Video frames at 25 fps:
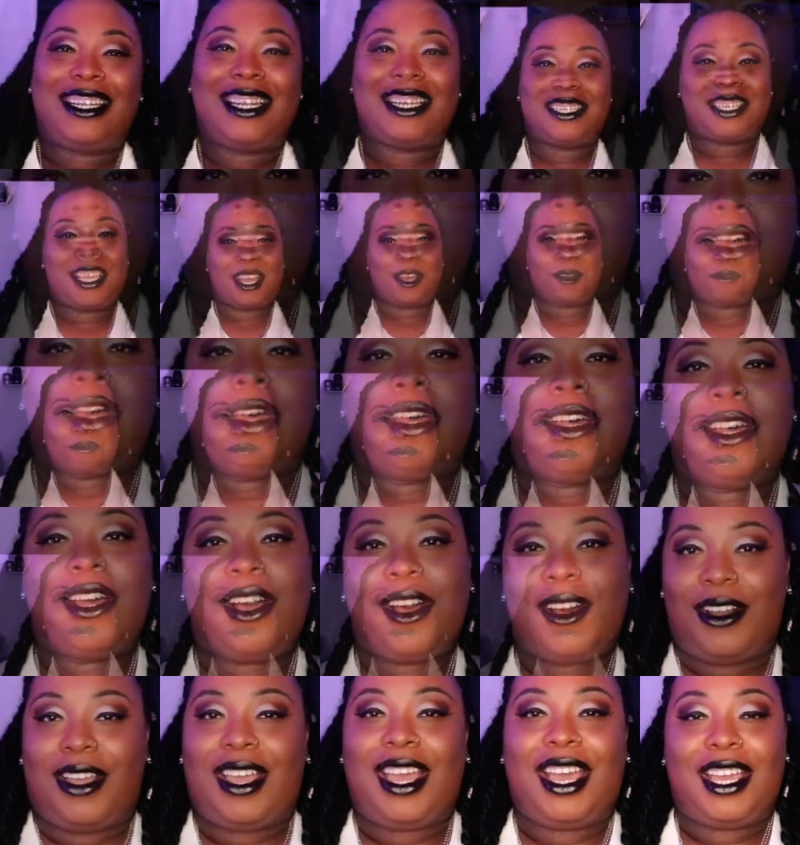Let's go.
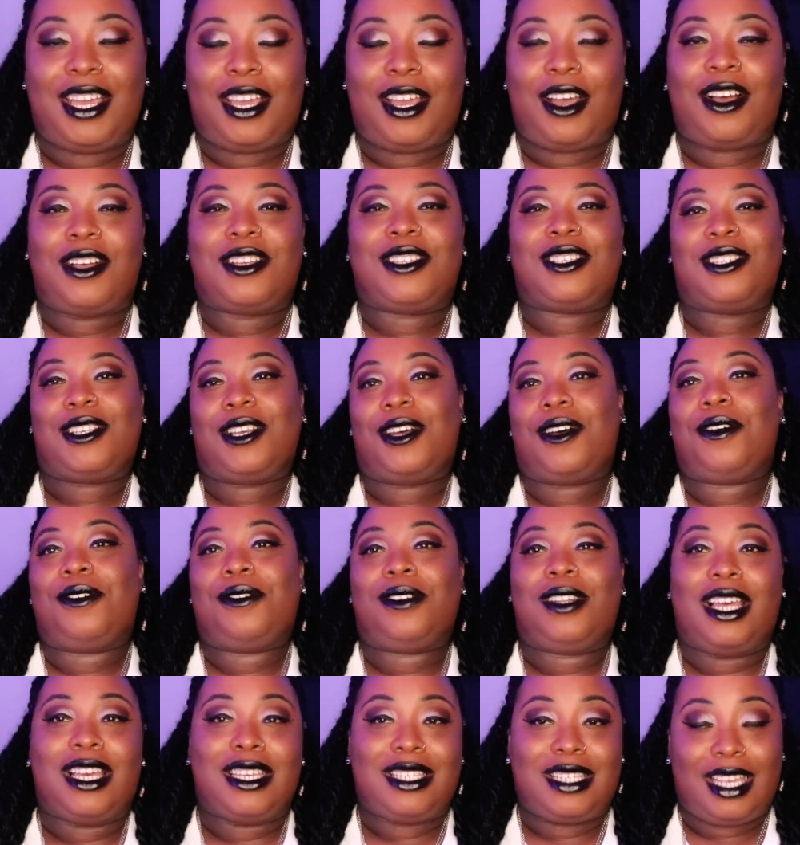Okay, y'all,
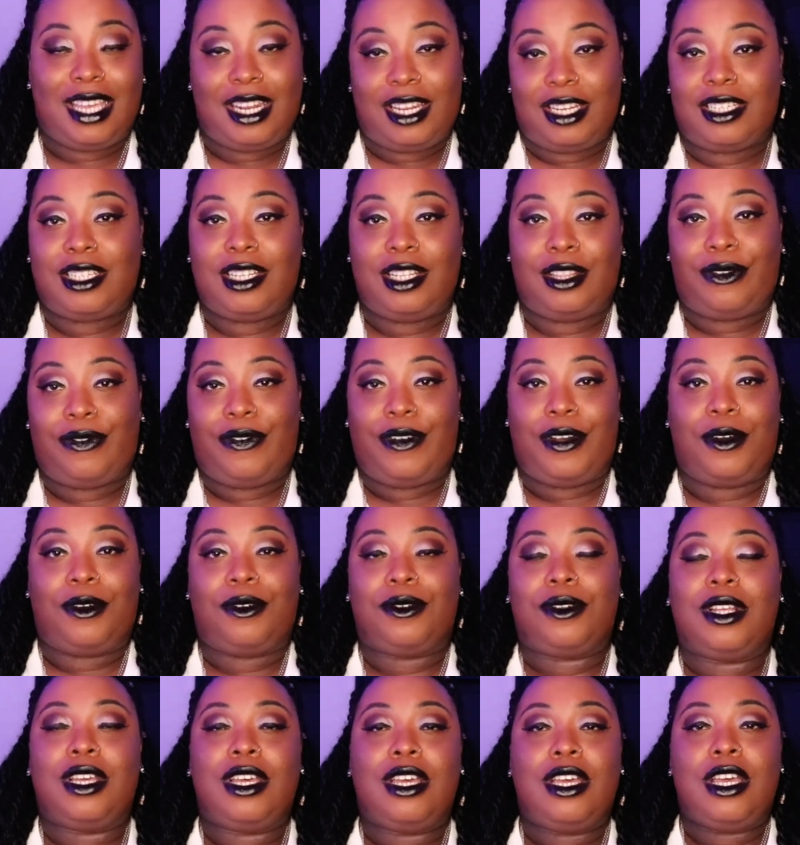so let's get into the
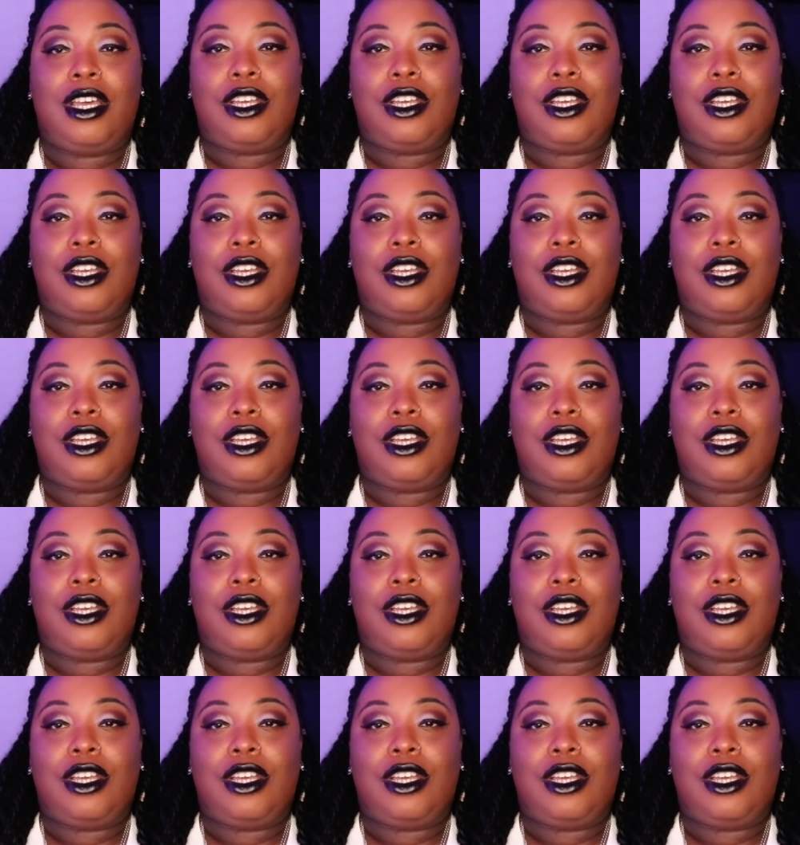phone.